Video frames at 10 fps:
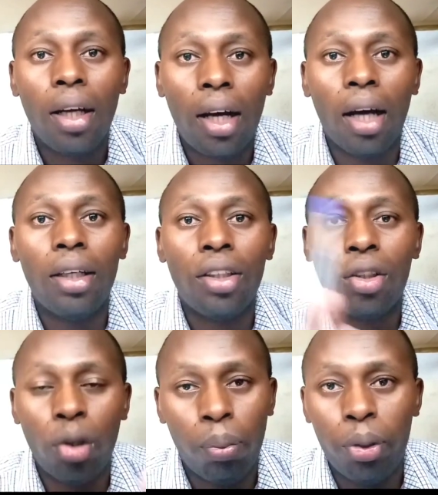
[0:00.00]
can
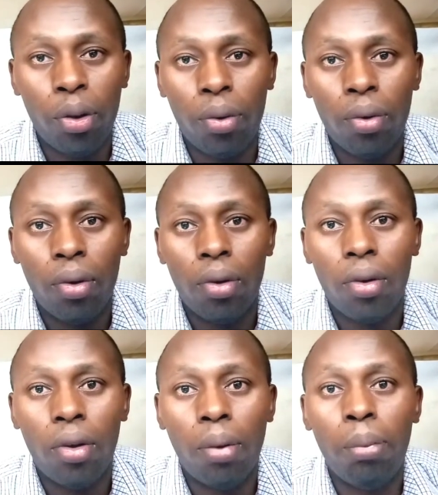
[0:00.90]
stop you,
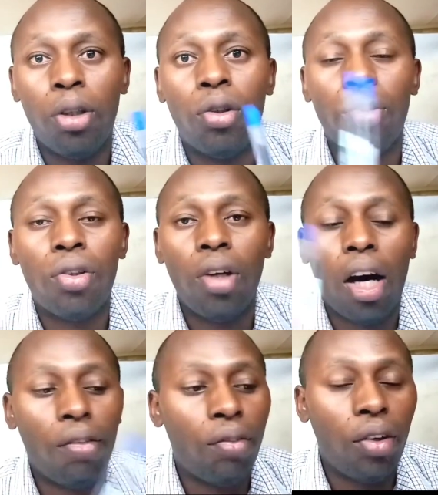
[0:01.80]
because you
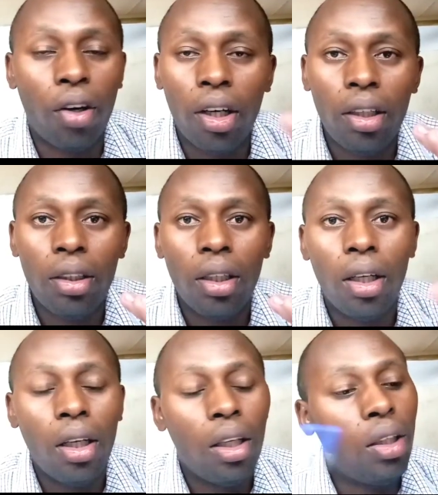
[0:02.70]
have knowledge,
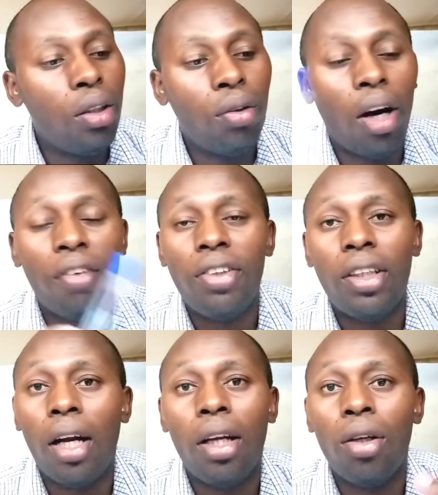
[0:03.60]
you have
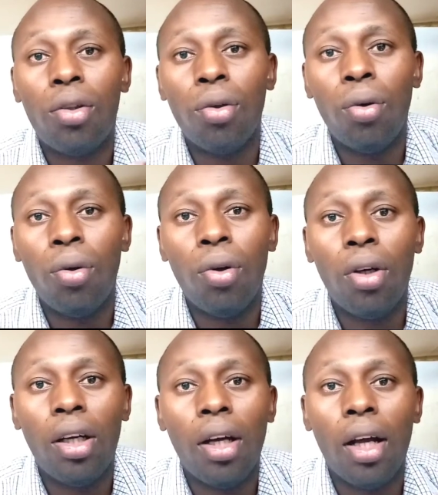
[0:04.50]
channel
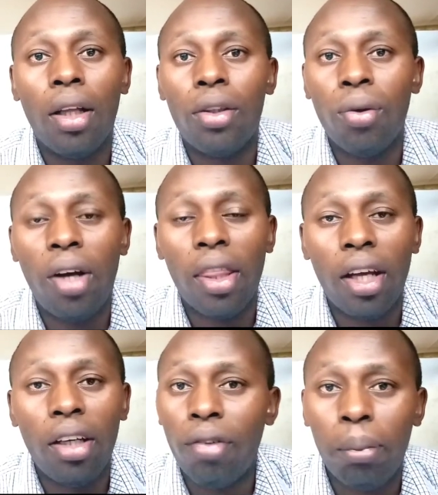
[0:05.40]
to gather
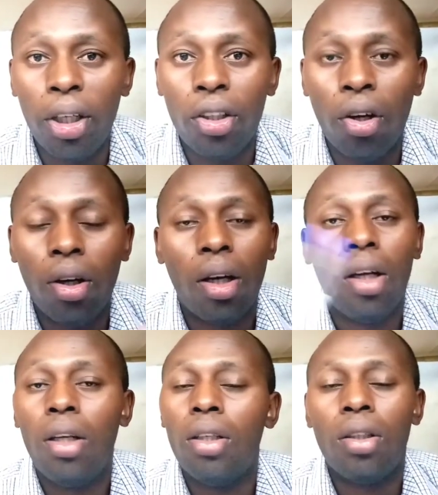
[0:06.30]
information.
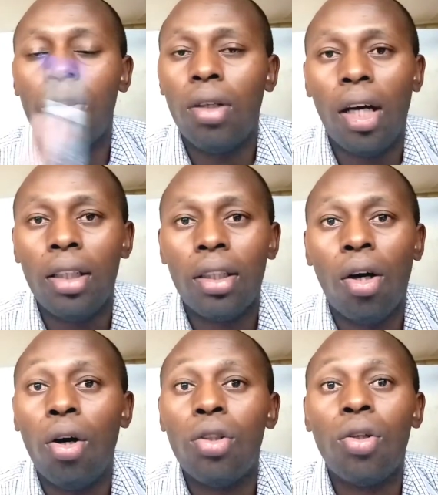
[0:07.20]
So guys,
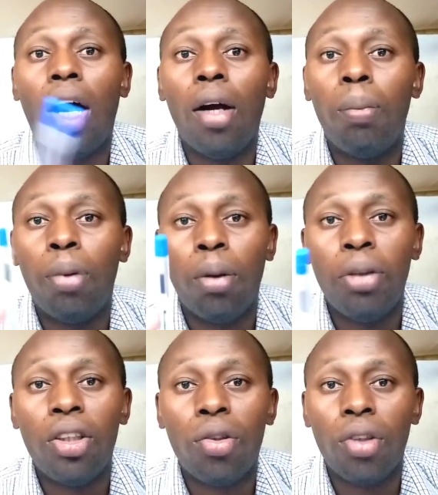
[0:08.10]
also I'll
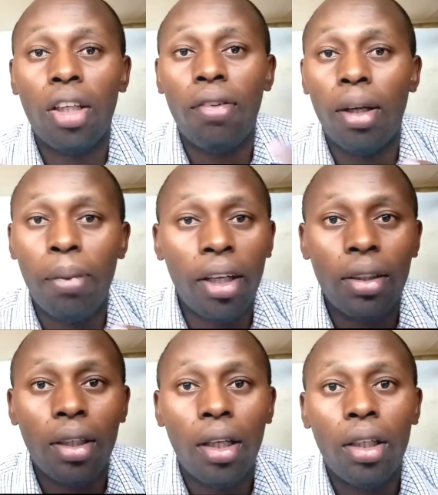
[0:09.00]
promise to give the
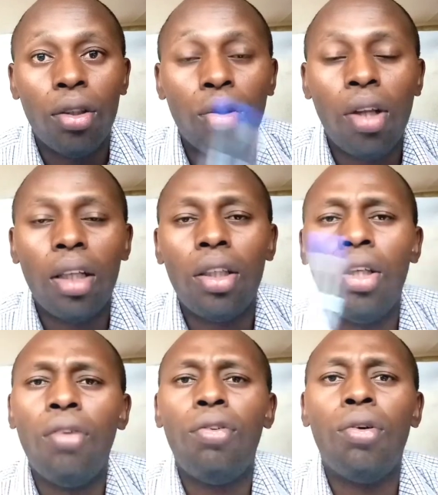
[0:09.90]
best, so that
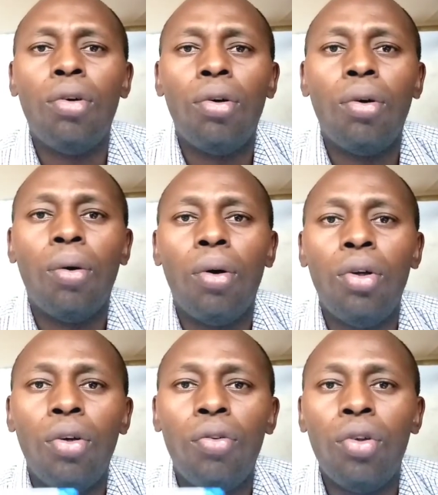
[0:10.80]
if
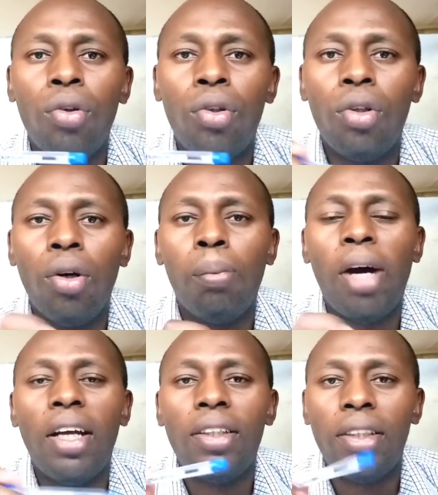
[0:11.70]
you tune
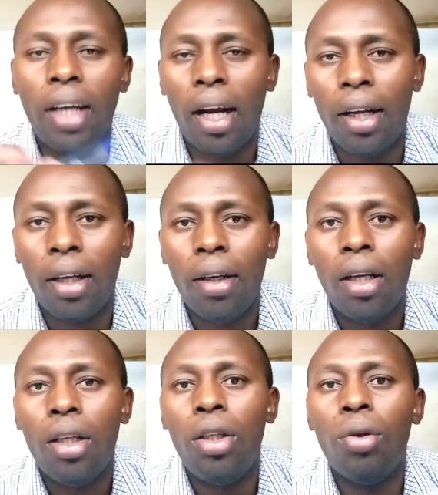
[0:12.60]
my channel,
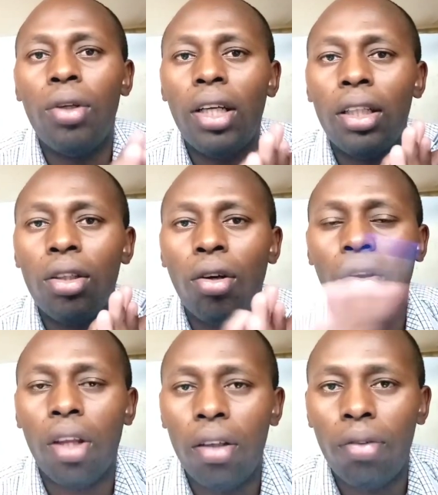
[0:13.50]
you get
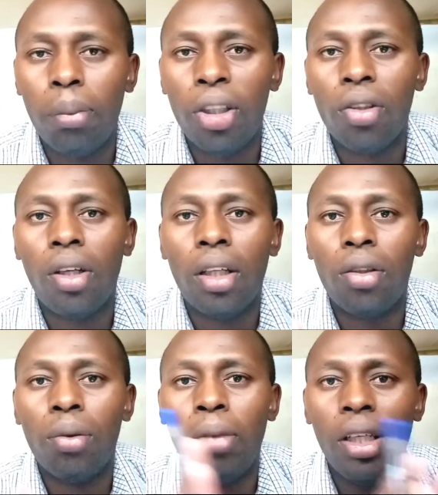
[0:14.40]
all the information that
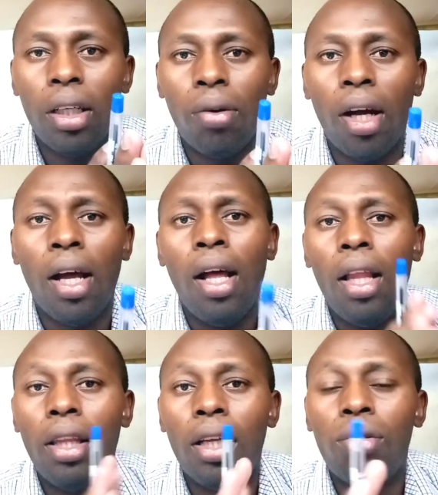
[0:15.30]
you may require.
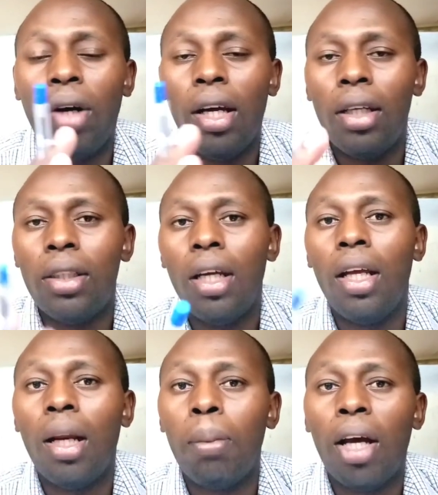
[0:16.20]
That's why I say
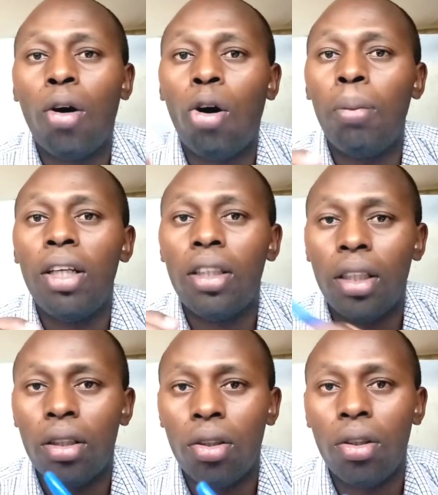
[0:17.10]
in my comment
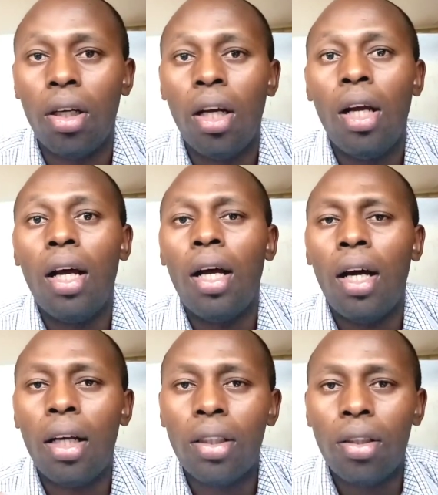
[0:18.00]
section,
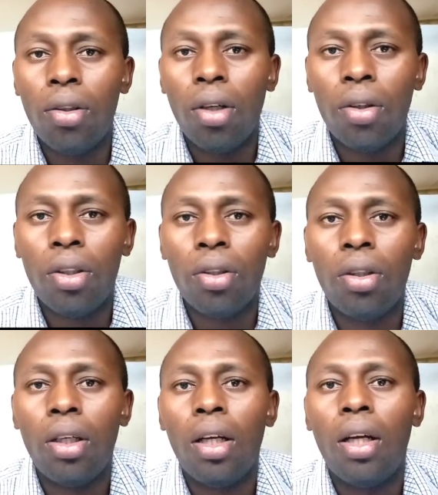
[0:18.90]
ask your
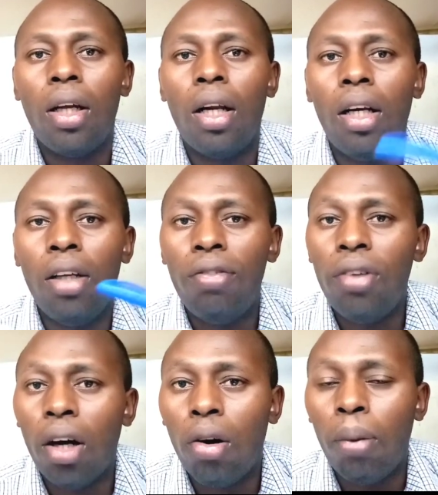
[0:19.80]
question, leave
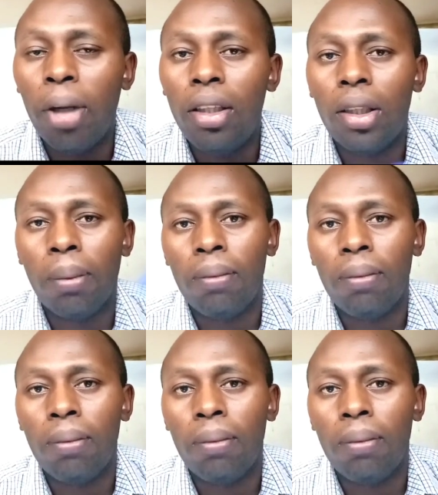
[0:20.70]
your comment,